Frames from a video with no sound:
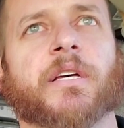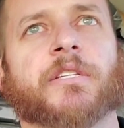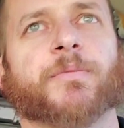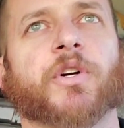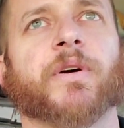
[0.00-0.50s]

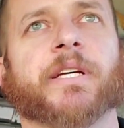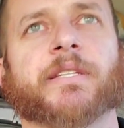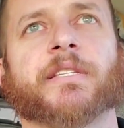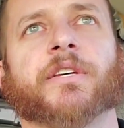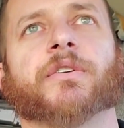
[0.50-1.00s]

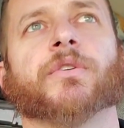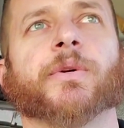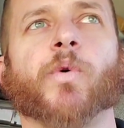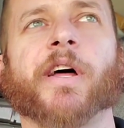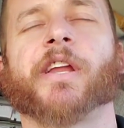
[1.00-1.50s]
acrylic seal
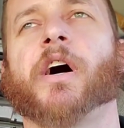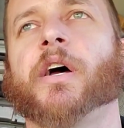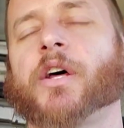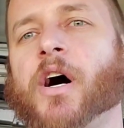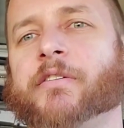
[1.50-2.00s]
and
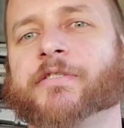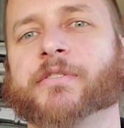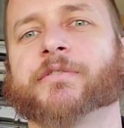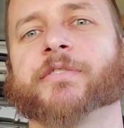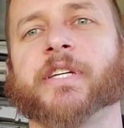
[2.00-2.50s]
whatnot off
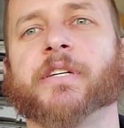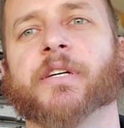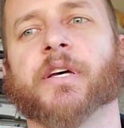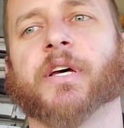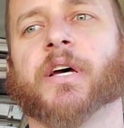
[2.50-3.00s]
of
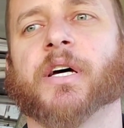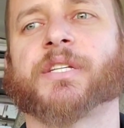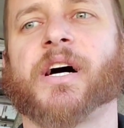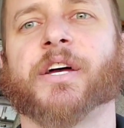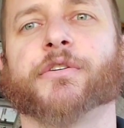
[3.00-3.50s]
a
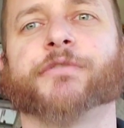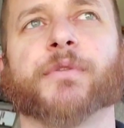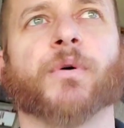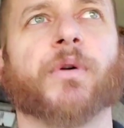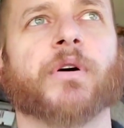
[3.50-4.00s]
tile
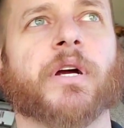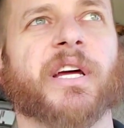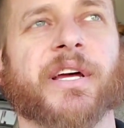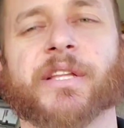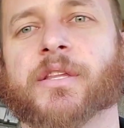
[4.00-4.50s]
floor.
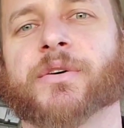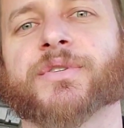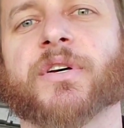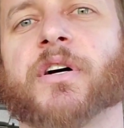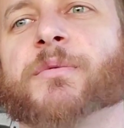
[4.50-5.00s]

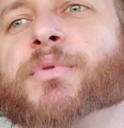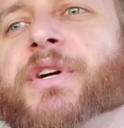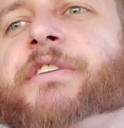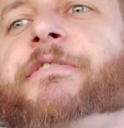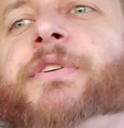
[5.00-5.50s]
Those are
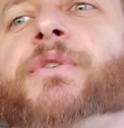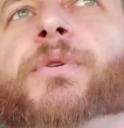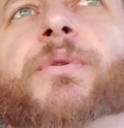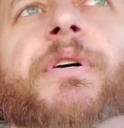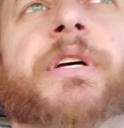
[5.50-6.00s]
pretty
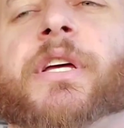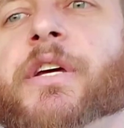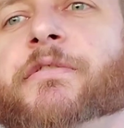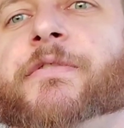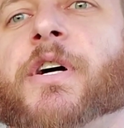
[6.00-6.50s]
few
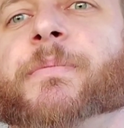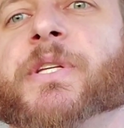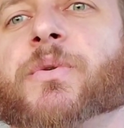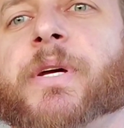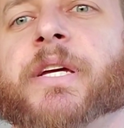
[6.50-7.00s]
and far
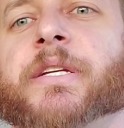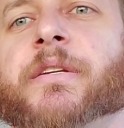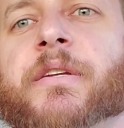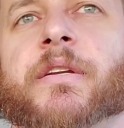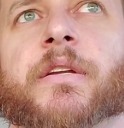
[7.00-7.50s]
between.
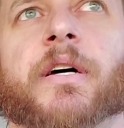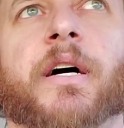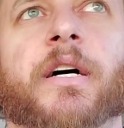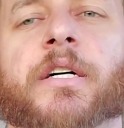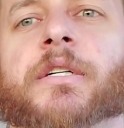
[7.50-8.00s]

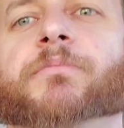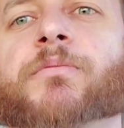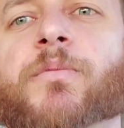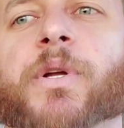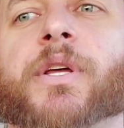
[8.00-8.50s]

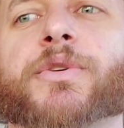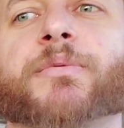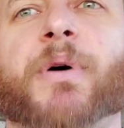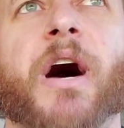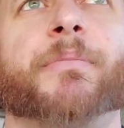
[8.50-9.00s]
When those
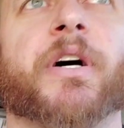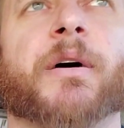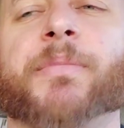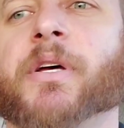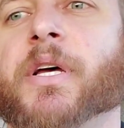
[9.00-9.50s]
pop
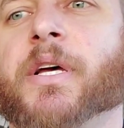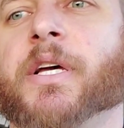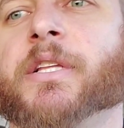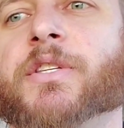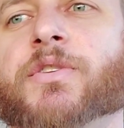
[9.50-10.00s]
up,
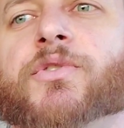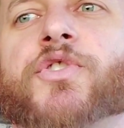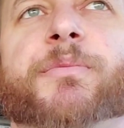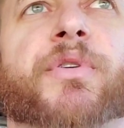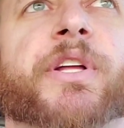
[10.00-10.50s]
it's
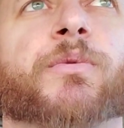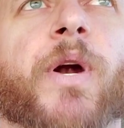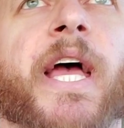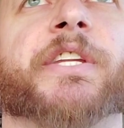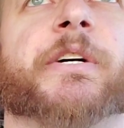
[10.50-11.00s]
usually pretty
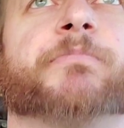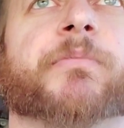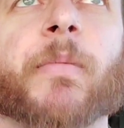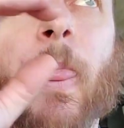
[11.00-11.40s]
random